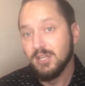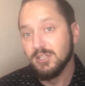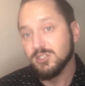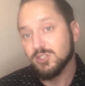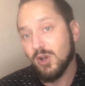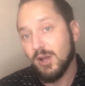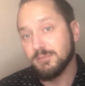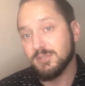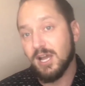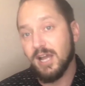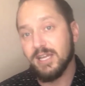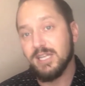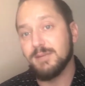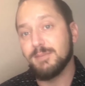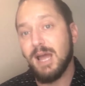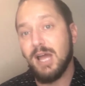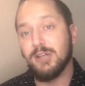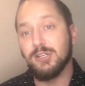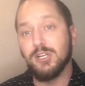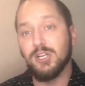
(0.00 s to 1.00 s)
So I'm talking
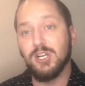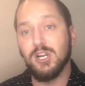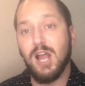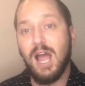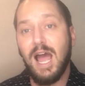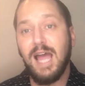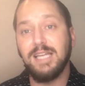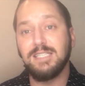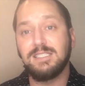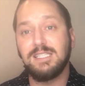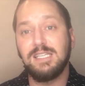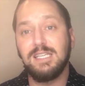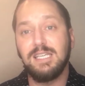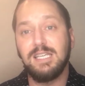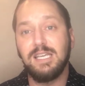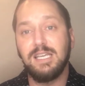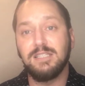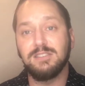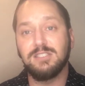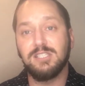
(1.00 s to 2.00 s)
about your
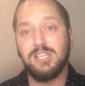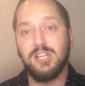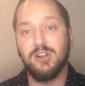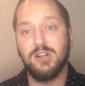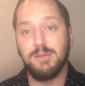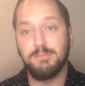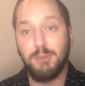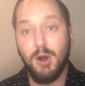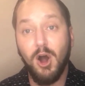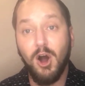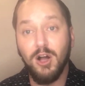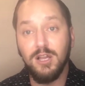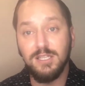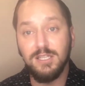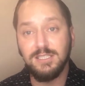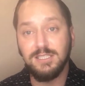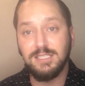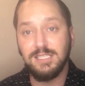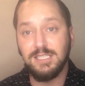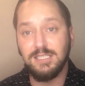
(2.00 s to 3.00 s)
IT security
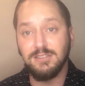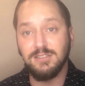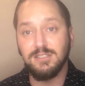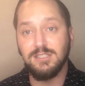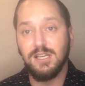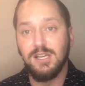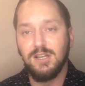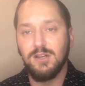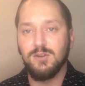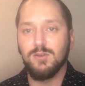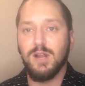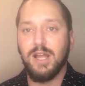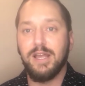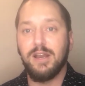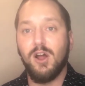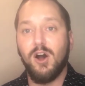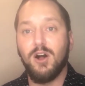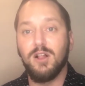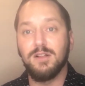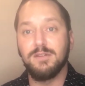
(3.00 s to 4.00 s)
policies,
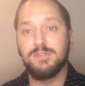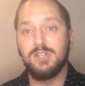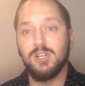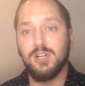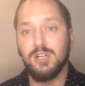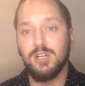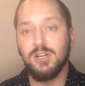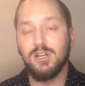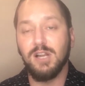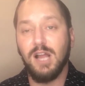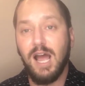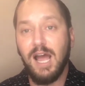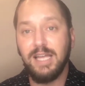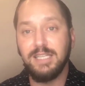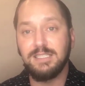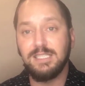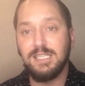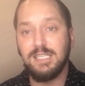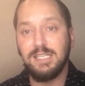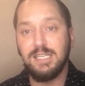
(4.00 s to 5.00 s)
right? All of your
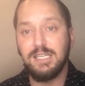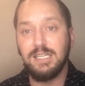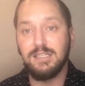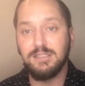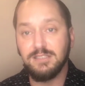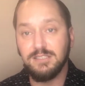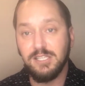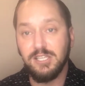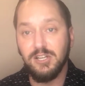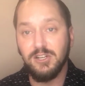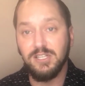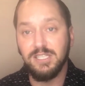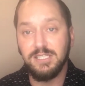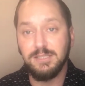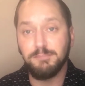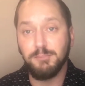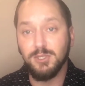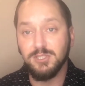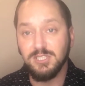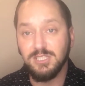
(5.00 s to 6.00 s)
IT security
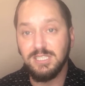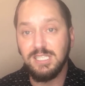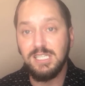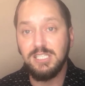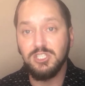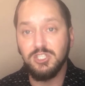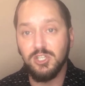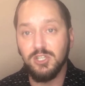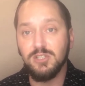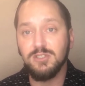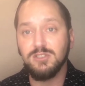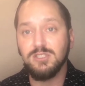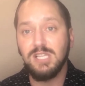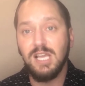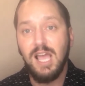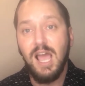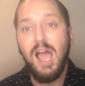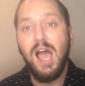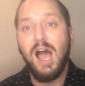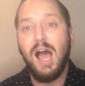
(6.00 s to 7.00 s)
procedures,
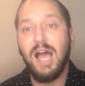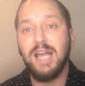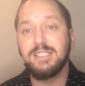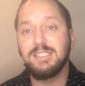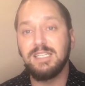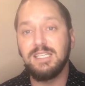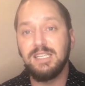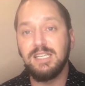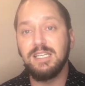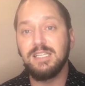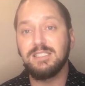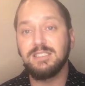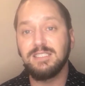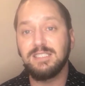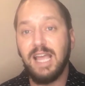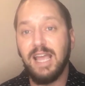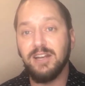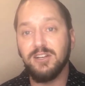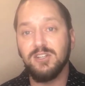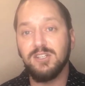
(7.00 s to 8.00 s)
IT
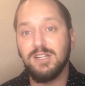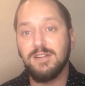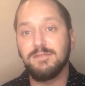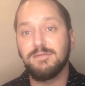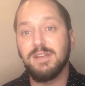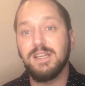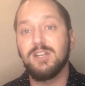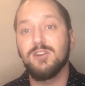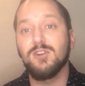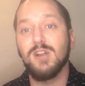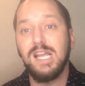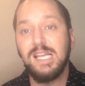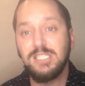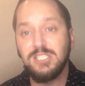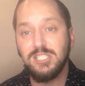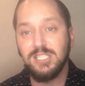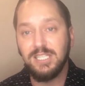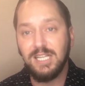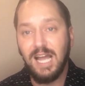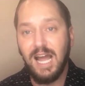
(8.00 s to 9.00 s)
standard
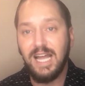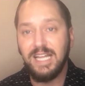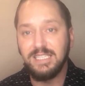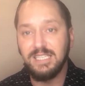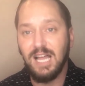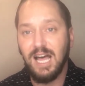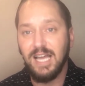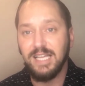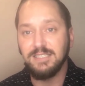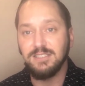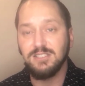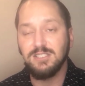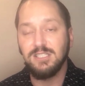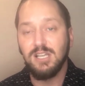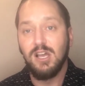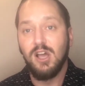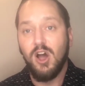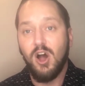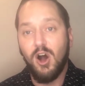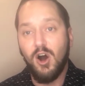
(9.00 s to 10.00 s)
configuration guidelines.
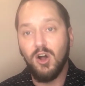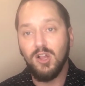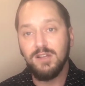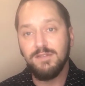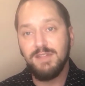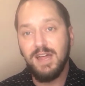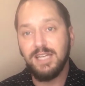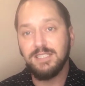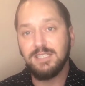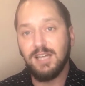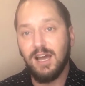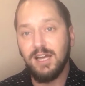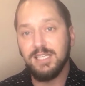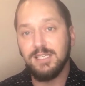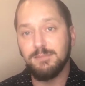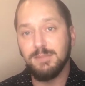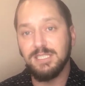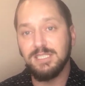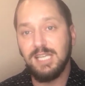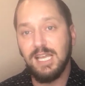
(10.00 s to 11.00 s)
All of that
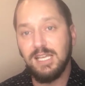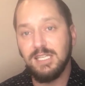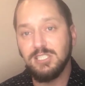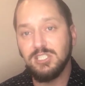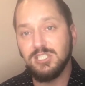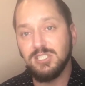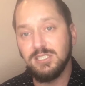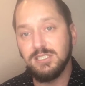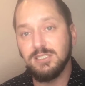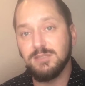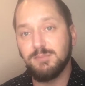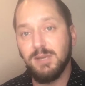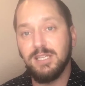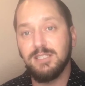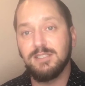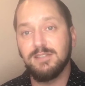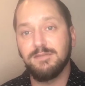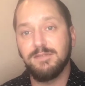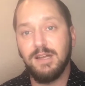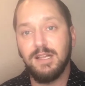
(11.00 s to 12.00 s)
documentation has
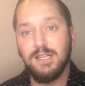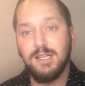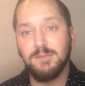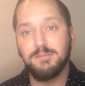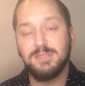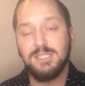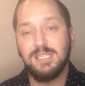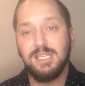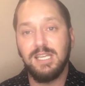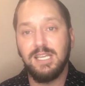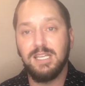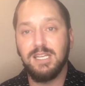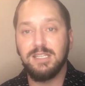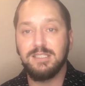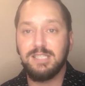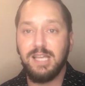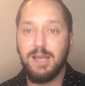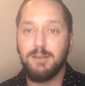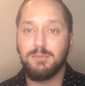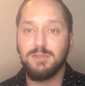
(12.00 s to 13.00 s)
been developed in a
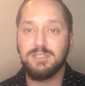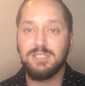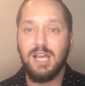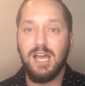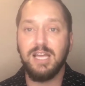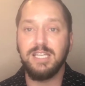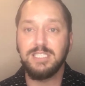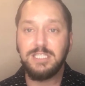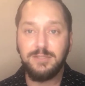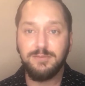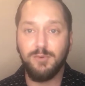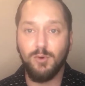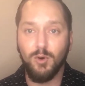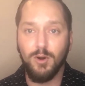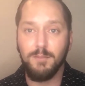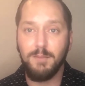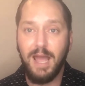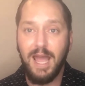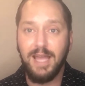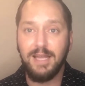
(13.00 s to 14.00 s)
templatized
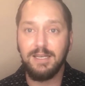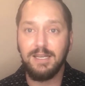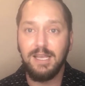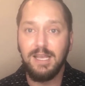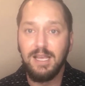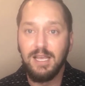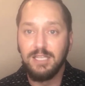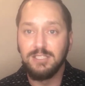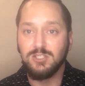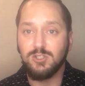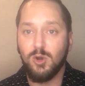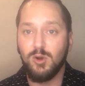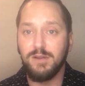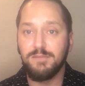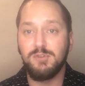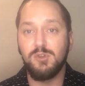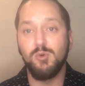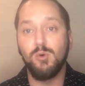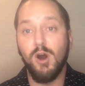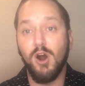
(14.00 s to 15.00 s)
format. So
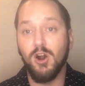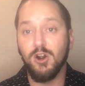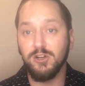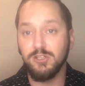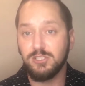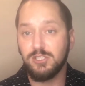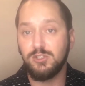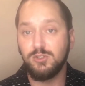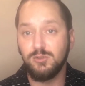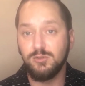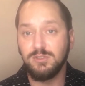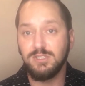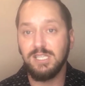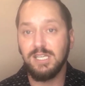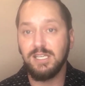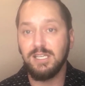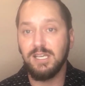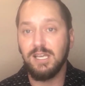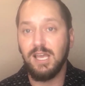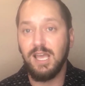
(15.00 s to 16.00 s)
if you aren't
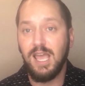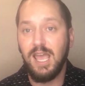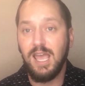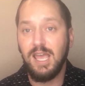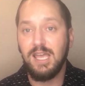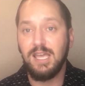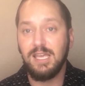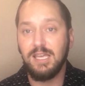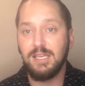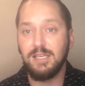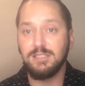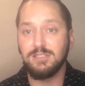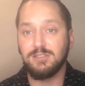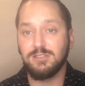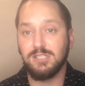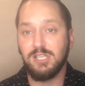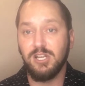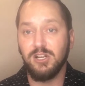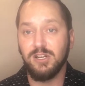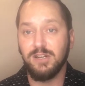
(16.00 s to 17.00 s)
using a
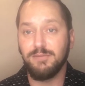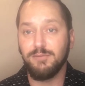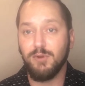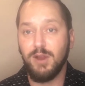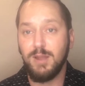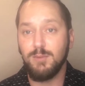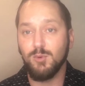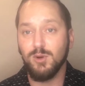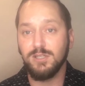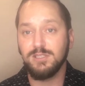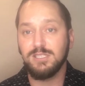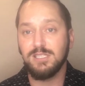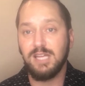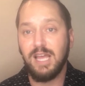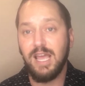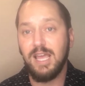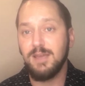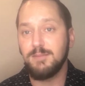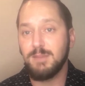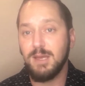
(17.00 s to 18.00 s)
security framework
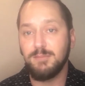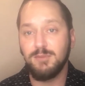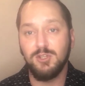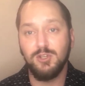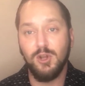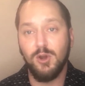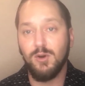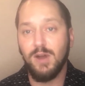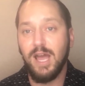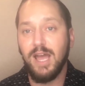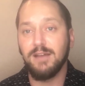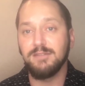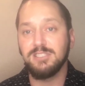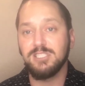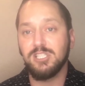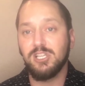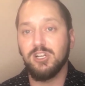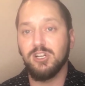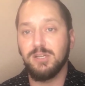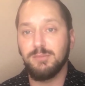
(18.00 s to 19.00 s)
today, maybe you don't have
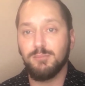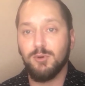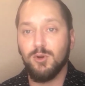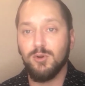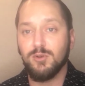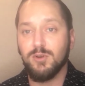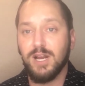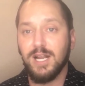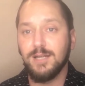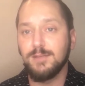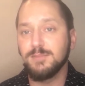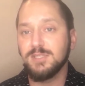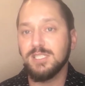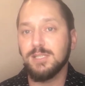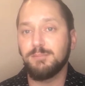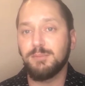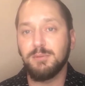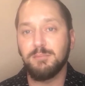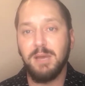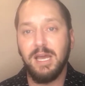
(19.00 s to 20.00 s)
security programs
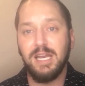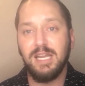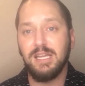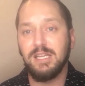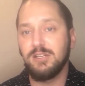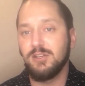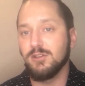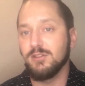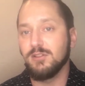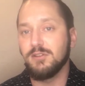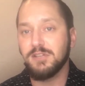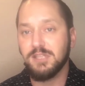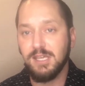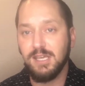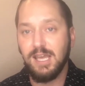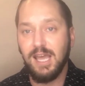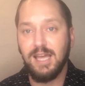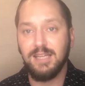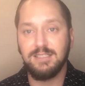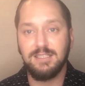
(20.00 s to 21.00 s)
implemented, you're
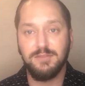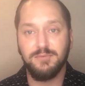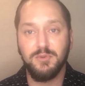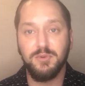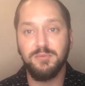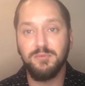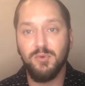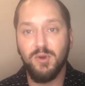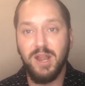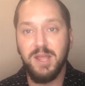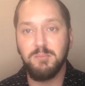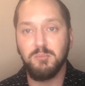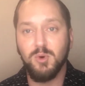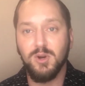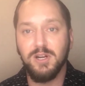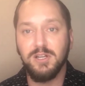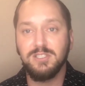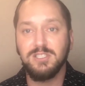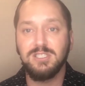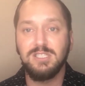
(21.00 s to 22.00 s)
looking at different
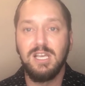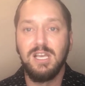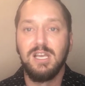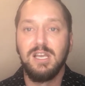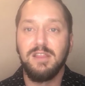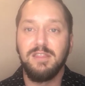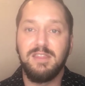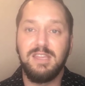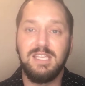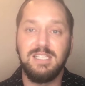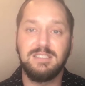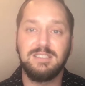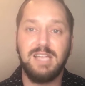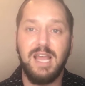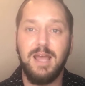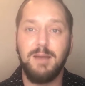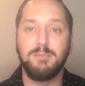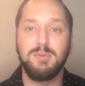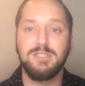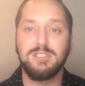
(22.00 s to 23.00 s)
frameworks, these
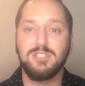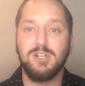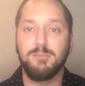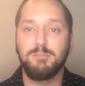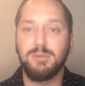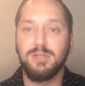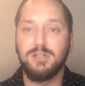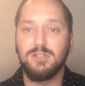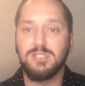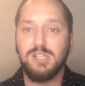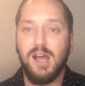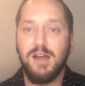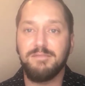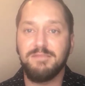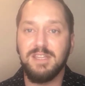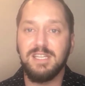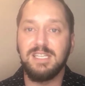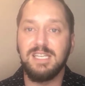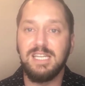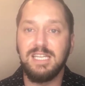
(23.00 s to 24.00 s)
templates are built
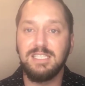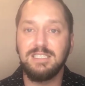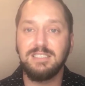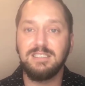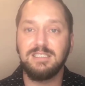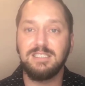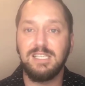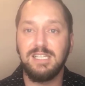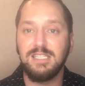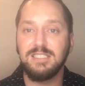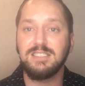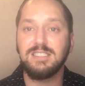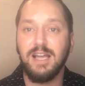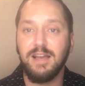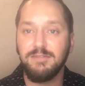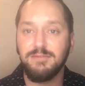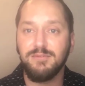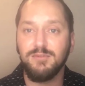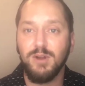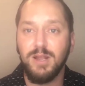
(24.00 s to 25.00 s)
off the NIST
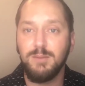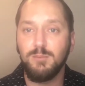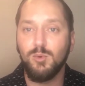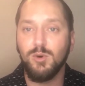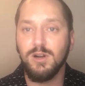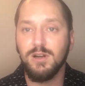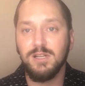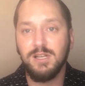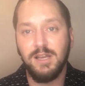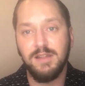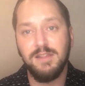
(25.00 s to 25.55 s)
CSF framework.